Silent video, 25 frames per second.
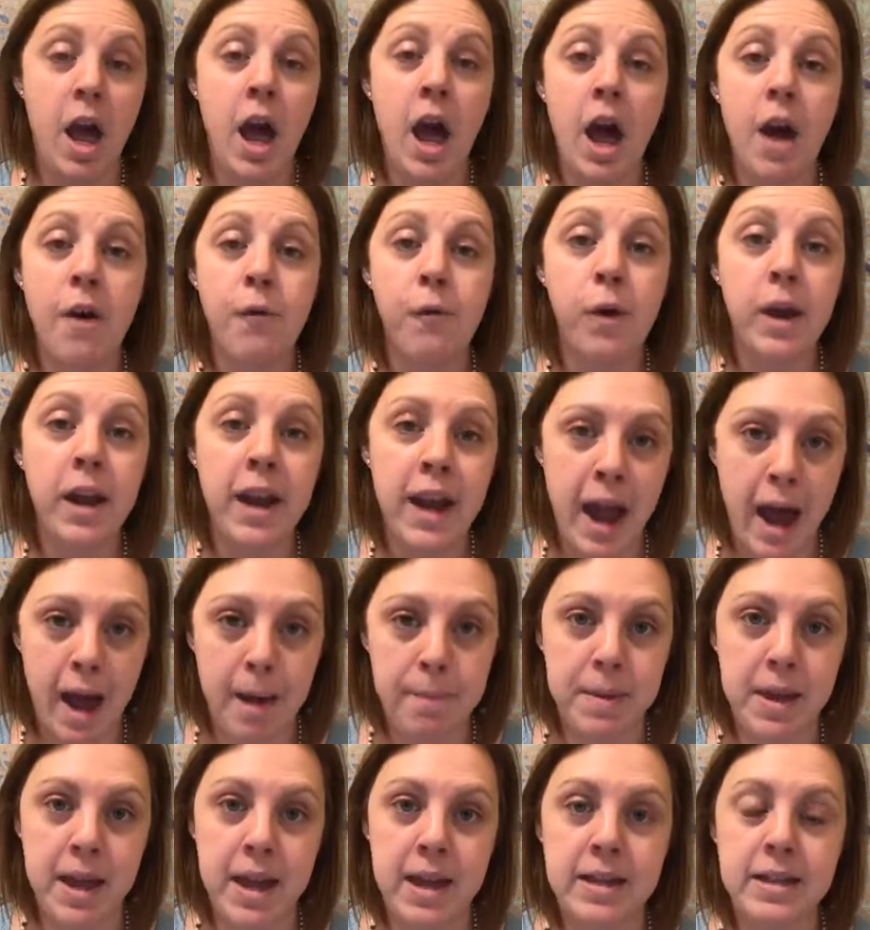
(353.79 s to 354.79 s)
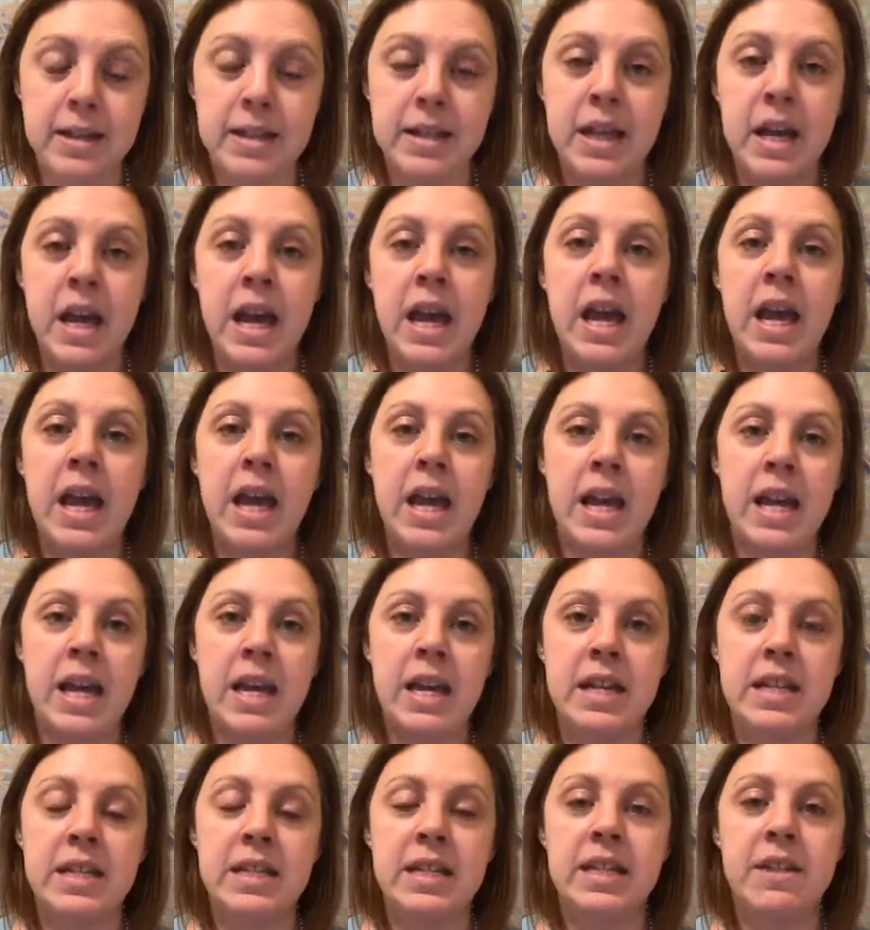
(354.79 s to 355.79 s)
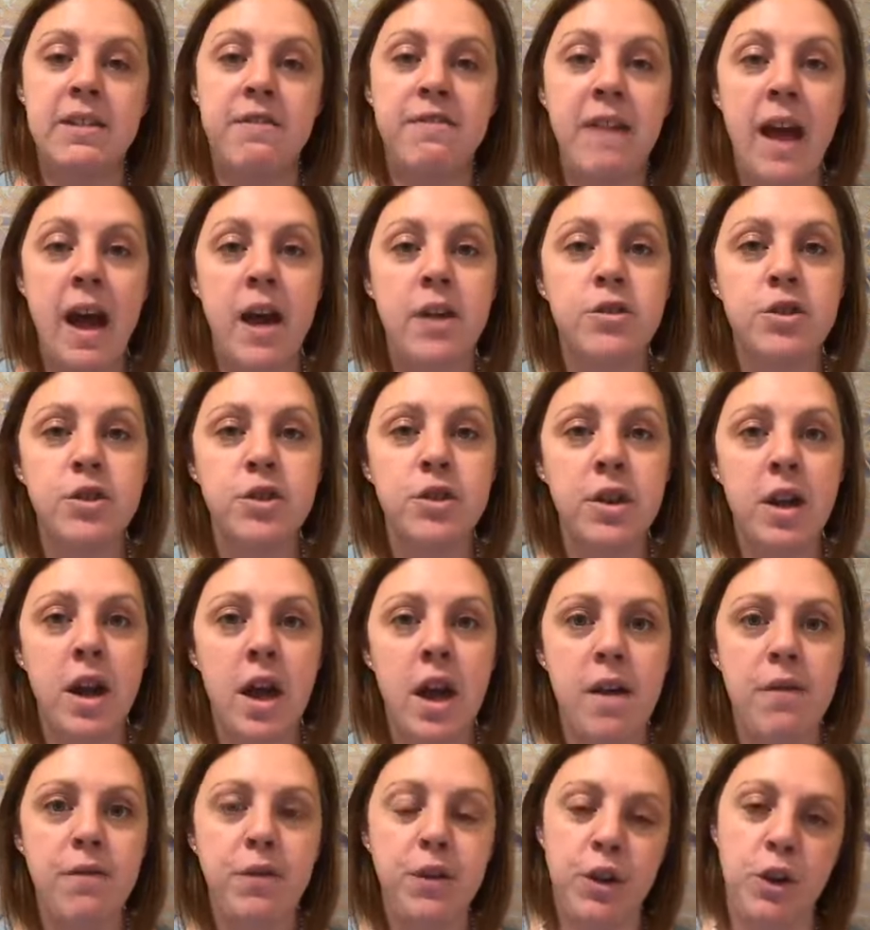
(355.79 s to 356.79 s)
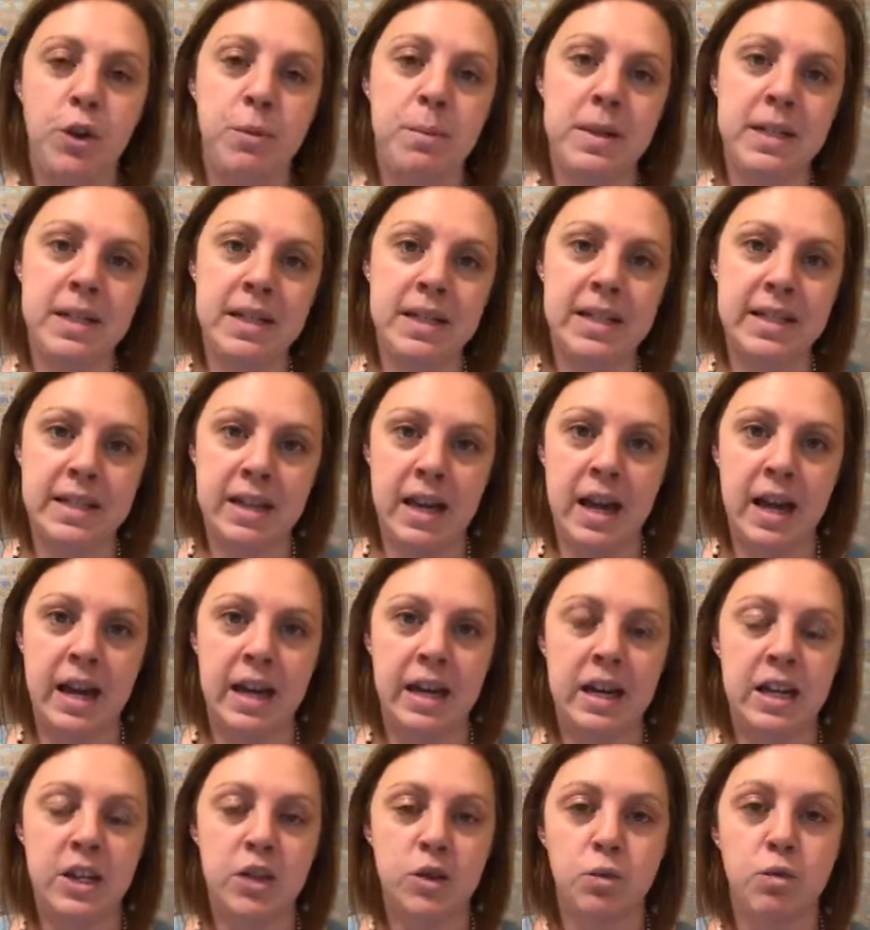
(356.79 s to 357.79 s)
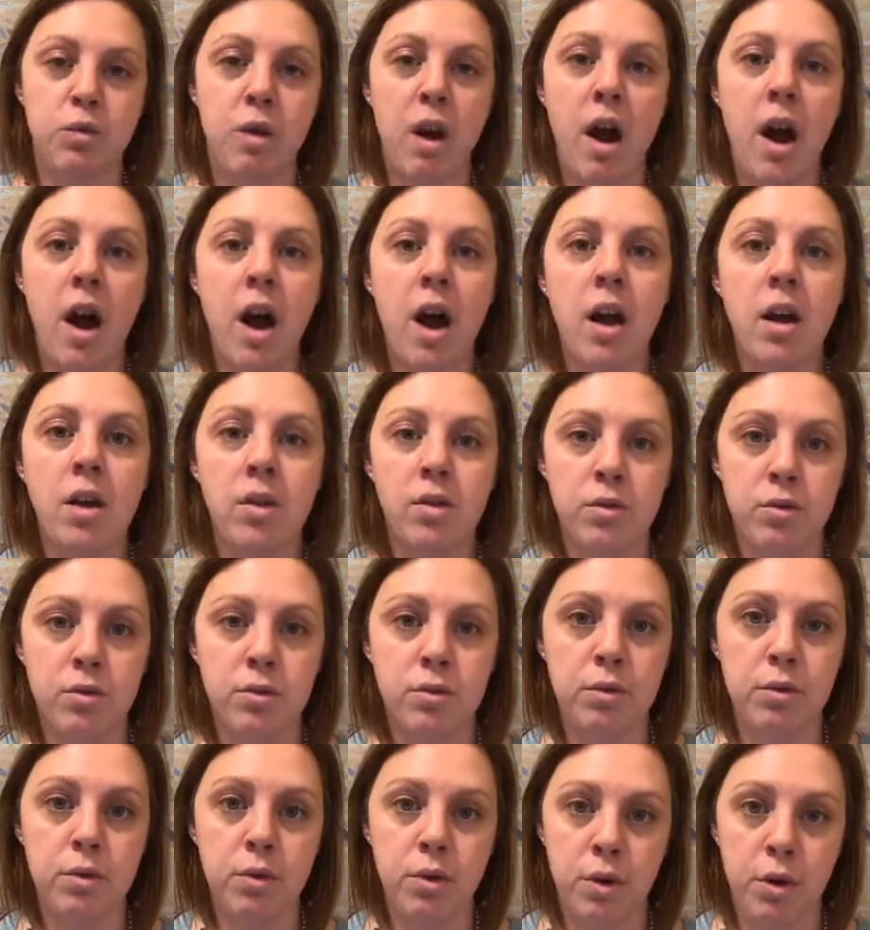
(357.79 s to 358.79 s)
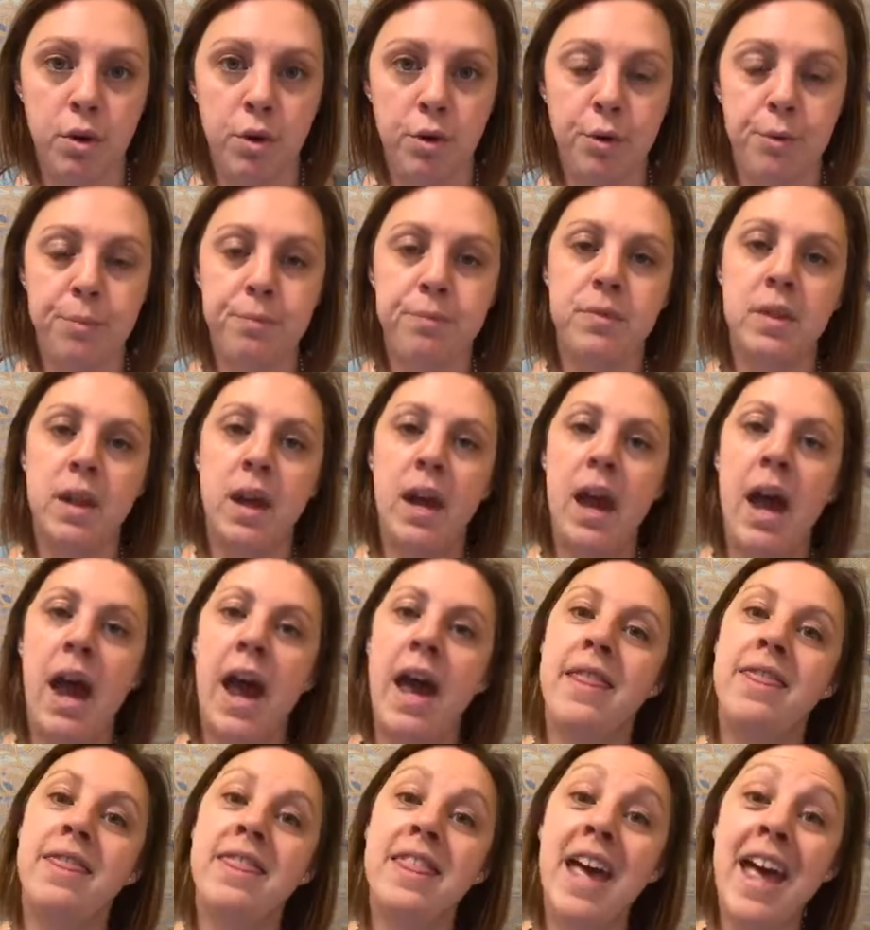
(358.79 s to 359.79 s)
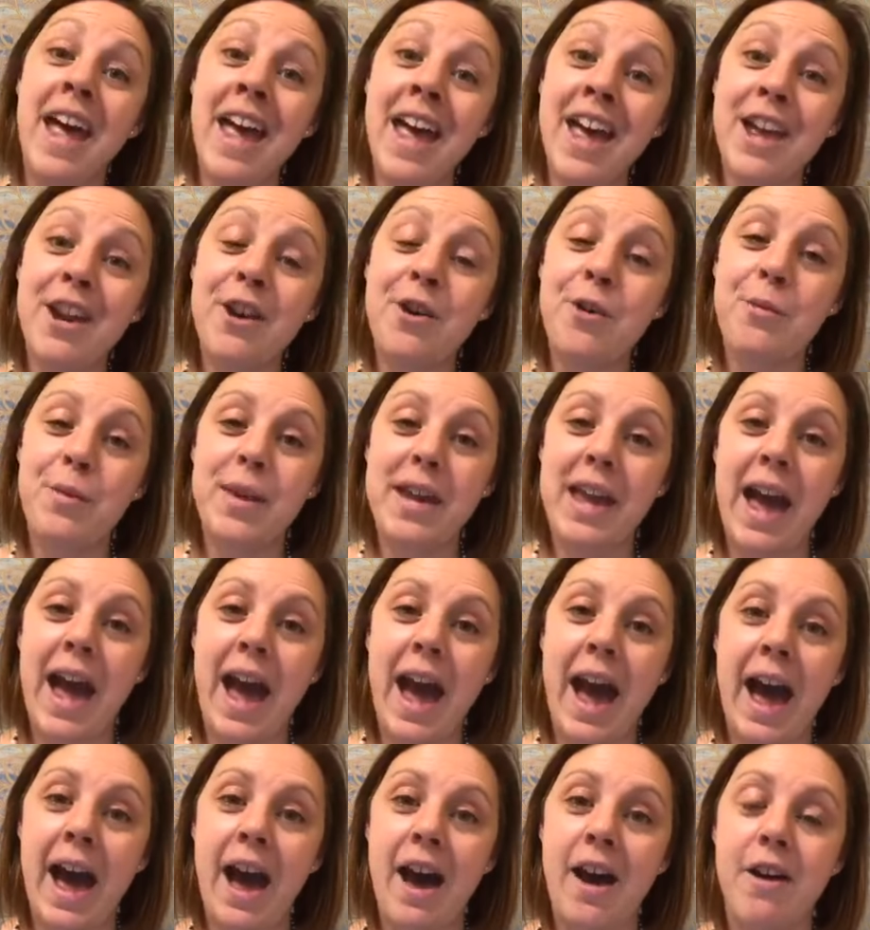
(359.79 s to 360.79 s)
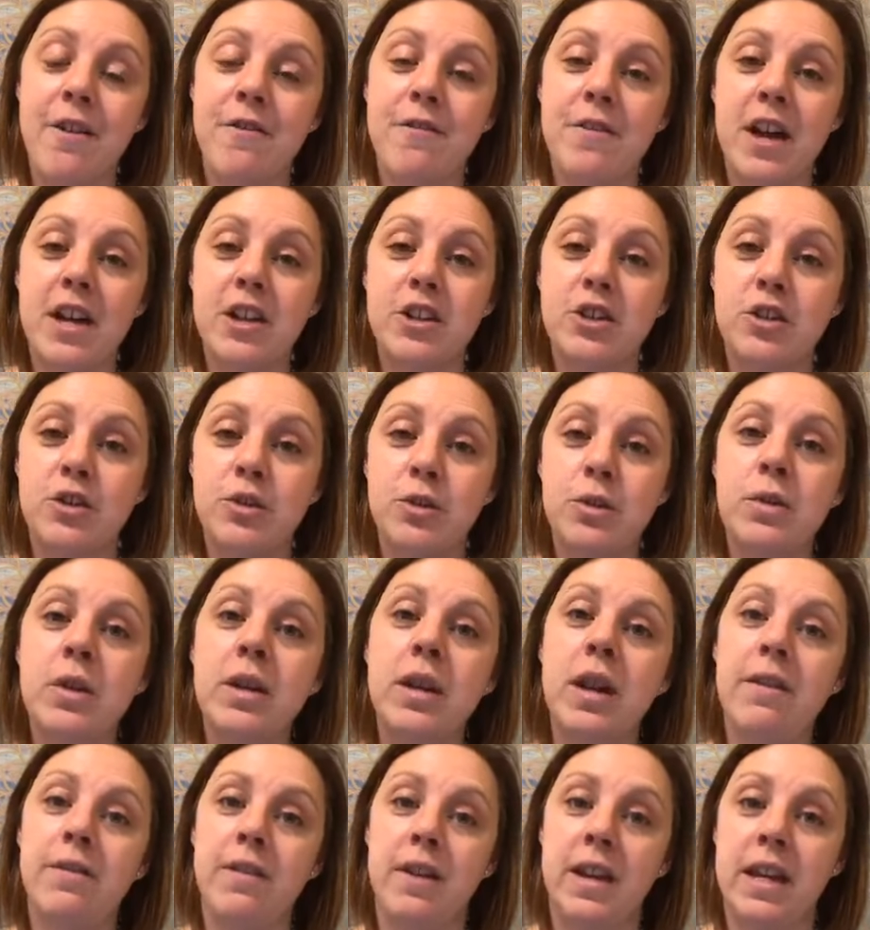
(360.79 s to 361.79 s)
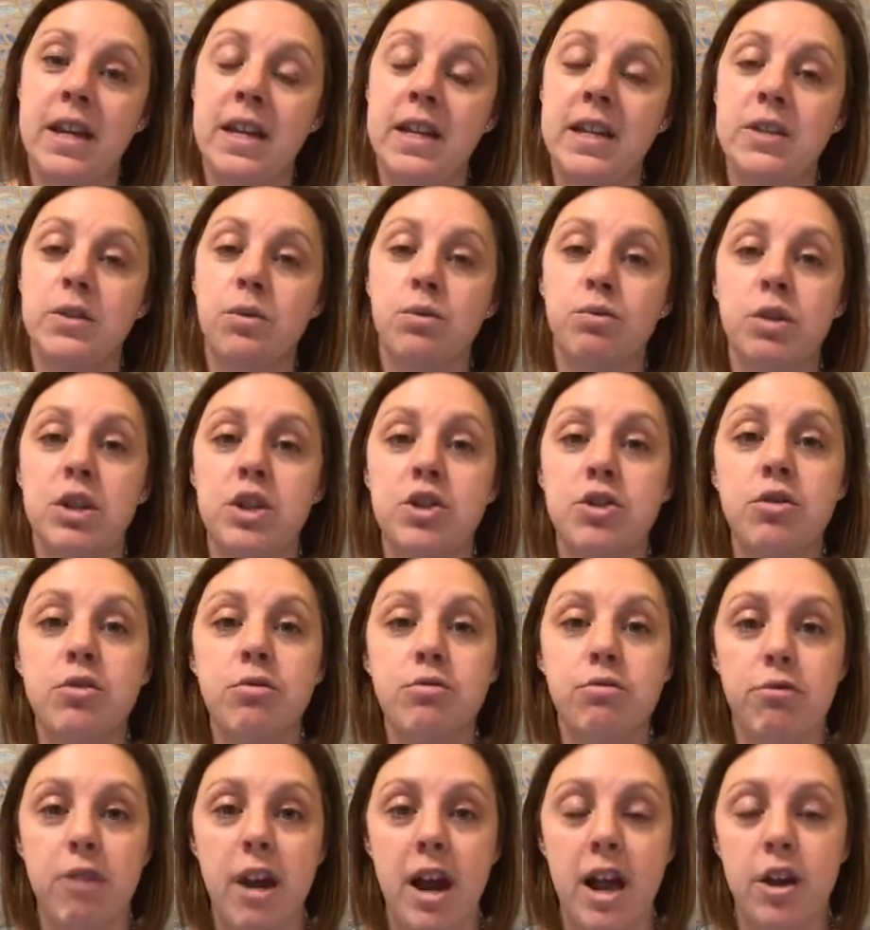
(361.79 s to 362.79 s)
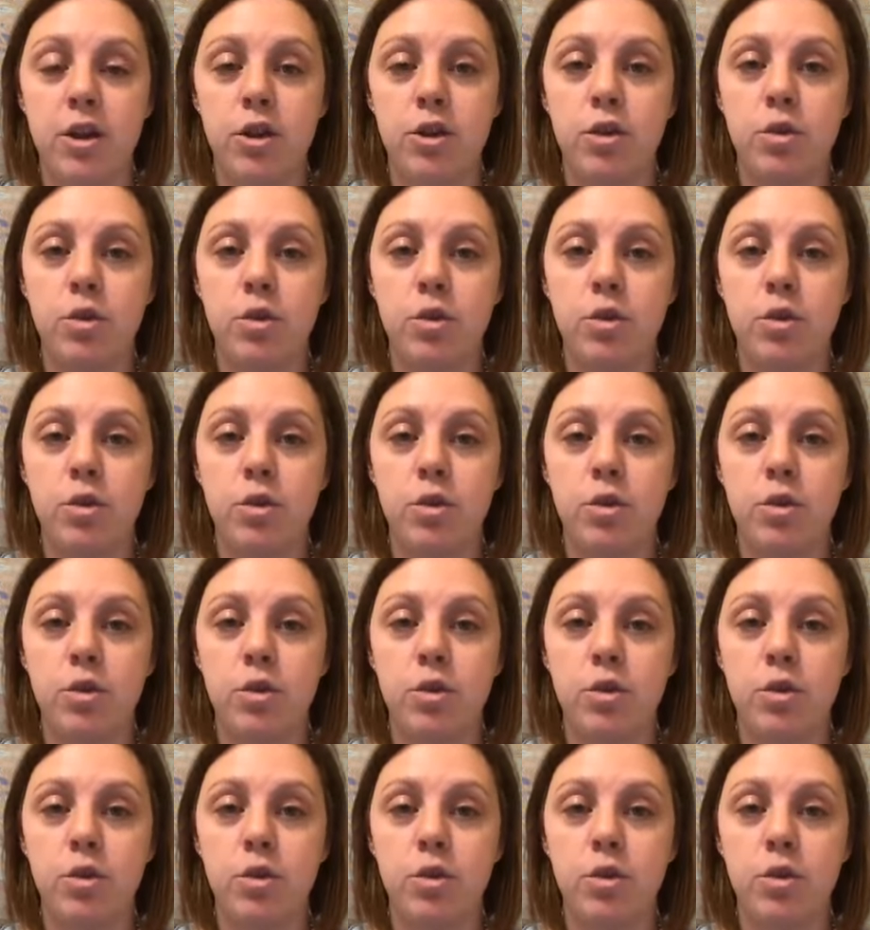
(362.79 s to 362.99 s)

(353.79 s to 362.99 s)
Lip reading: of what happened is the founder of human design is Ra Uru Hu. And then we have a student of his, Richard Rudd,